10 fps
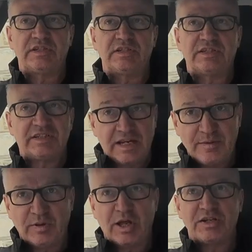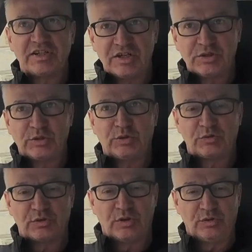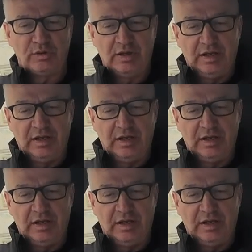Stabilization Control.